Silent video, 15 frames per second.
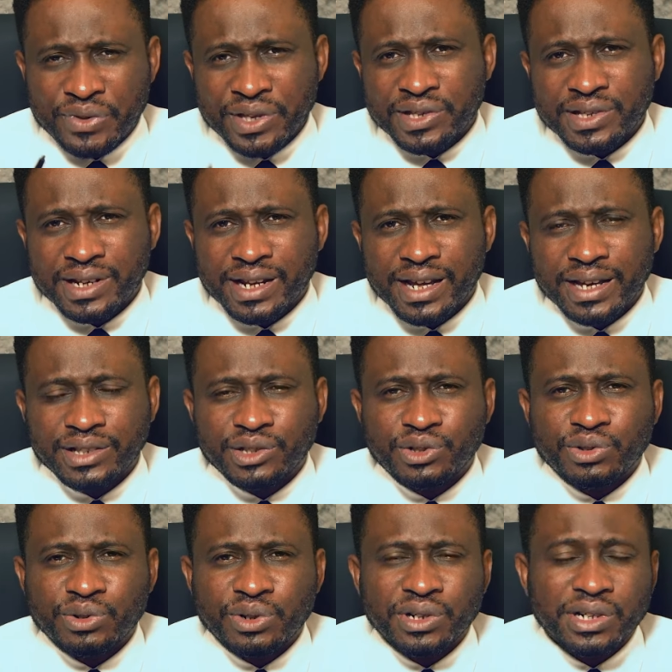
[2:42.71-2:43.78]
this light
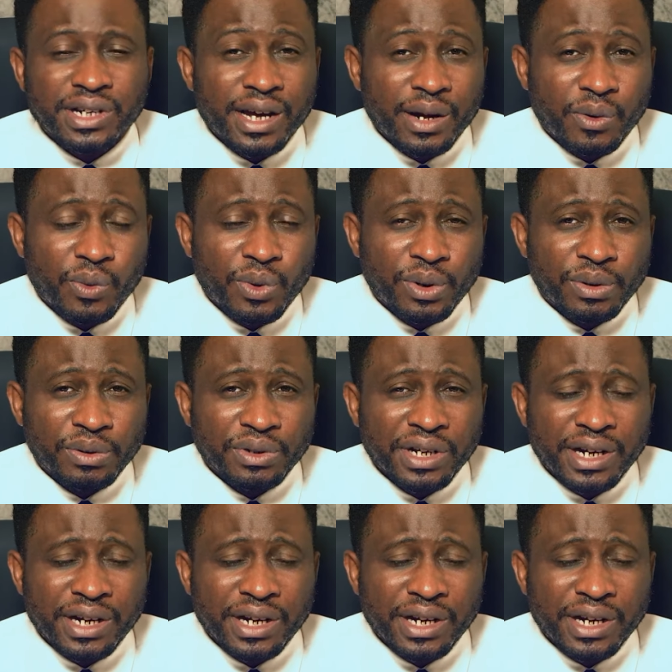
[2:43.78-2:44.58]
to the dark world.